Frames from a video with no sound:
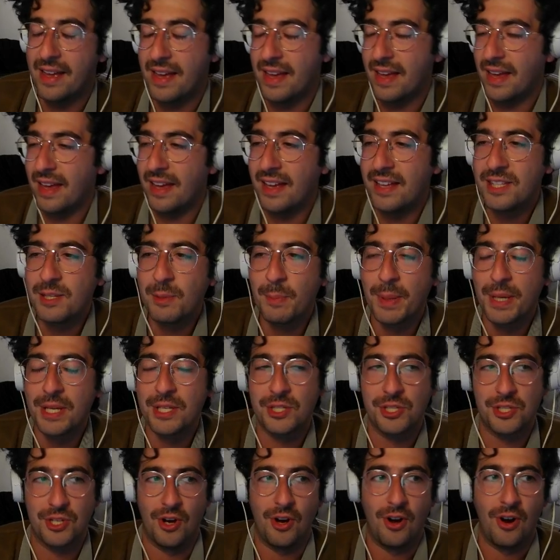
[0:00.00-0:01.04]
it's
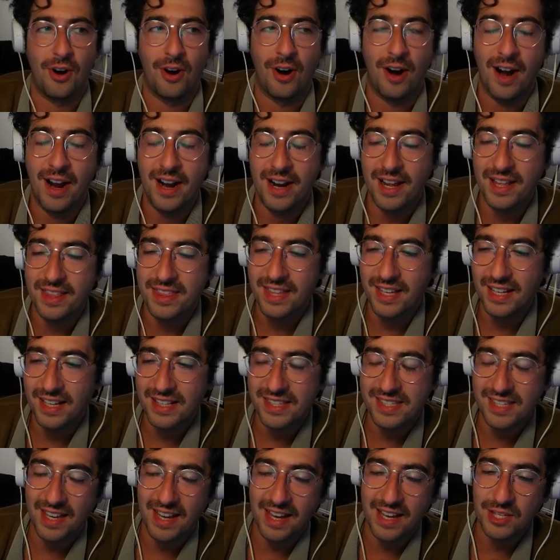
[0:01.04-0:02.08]
bizarre, and I think
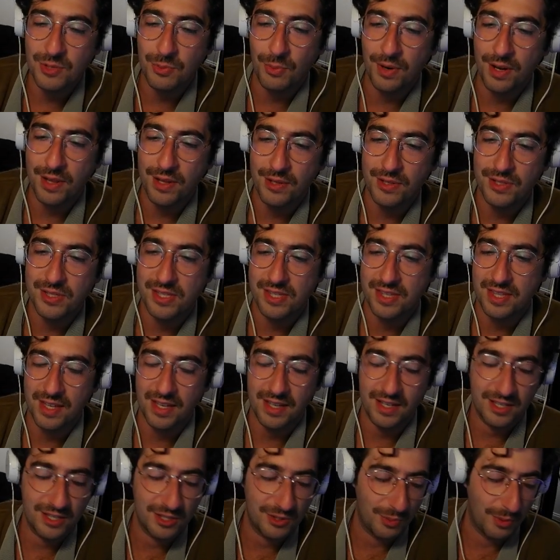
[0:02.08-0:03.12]
it's like it's one of those
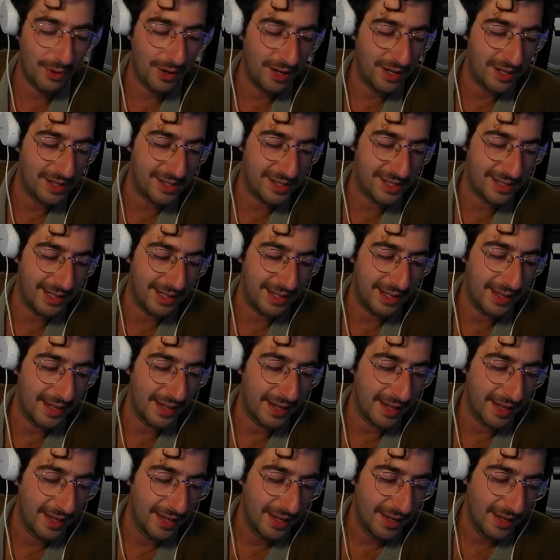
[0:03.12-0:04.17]
things where it's
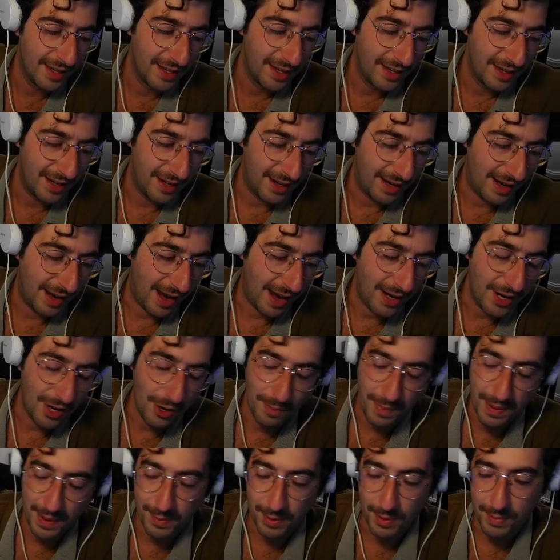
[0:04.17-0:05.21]
like I know
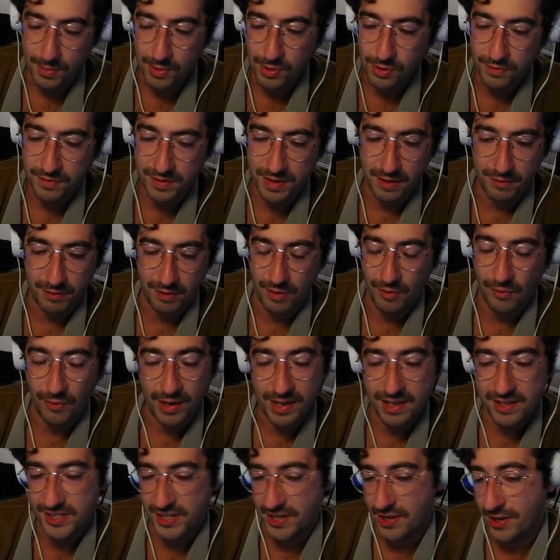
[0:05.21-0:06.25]
people move different
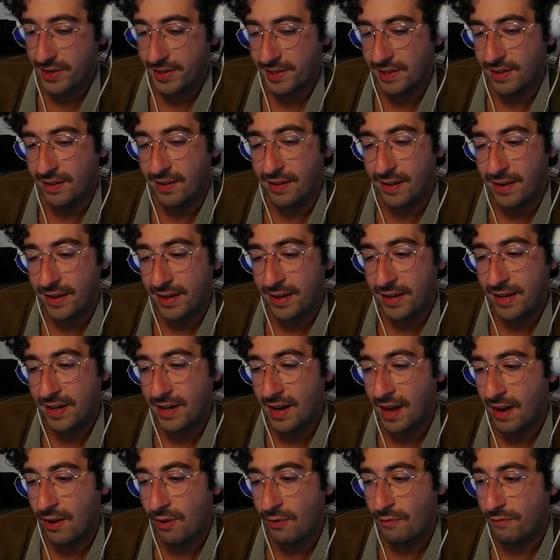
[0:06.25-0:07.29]
ways online, and
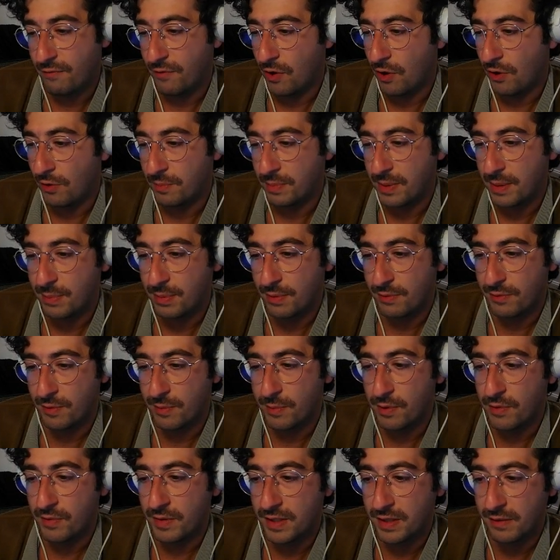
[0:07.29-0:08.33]
I don't fault people for
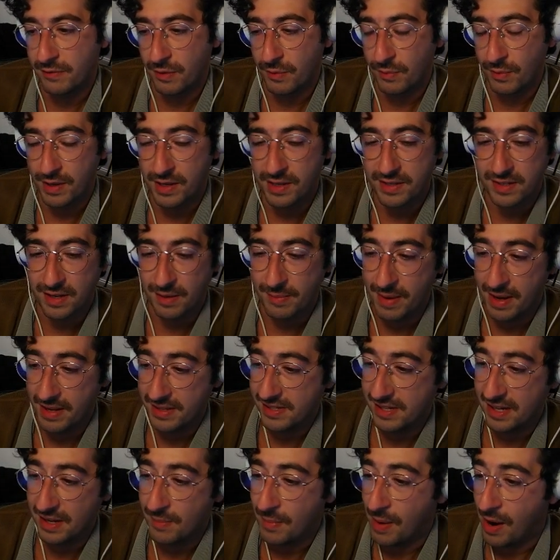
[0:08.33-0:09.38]
moving different ways, and I'm not
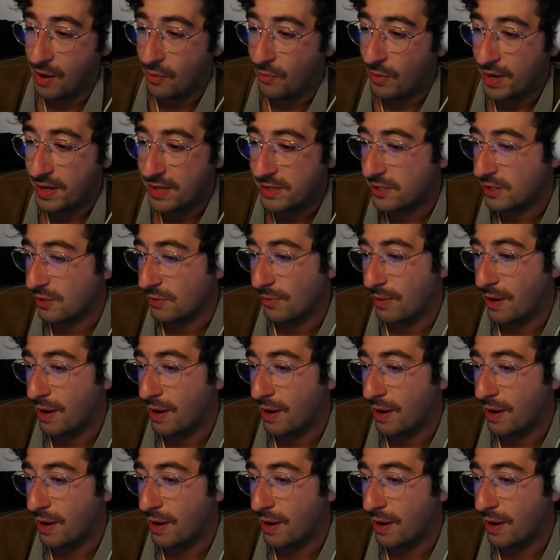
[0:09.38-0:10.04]
saying my way is the right